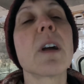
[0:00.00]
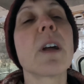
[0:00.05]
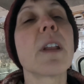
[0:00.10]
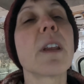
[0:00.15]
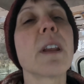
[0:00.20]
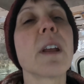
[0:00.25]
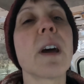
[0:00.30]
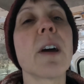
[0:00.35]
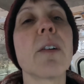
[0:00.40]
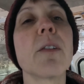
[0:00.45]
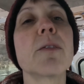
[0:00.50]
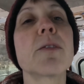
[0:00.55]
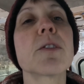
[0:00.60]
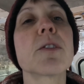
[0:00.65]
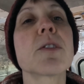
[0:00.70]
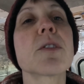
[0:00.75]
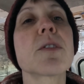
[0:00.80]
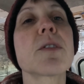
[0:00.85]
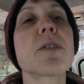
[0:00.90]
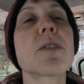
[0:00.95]
and now I've
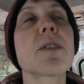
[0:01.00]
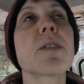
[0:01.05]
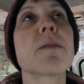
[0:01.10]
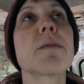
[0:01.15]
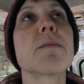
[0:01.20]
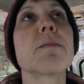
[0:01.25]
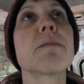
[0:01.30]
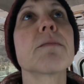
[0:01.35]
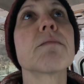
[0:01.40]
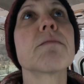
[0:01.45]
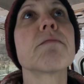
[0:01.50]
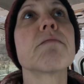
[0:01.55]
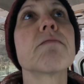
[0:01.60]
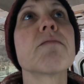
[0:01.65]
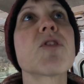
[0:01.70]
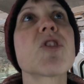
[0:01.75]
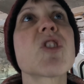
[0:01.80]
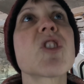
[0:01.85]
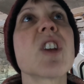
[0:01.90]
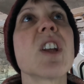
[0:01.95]
just
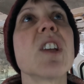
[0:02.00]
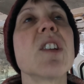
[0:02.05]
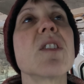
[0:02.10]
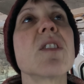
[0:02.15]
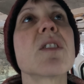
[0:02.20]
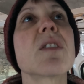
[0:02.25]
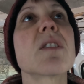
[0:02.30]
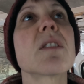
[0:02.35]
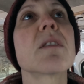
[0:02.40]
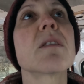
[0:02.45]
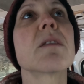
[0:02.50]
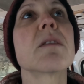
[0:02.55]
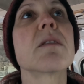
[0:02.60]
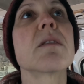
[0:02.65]
singed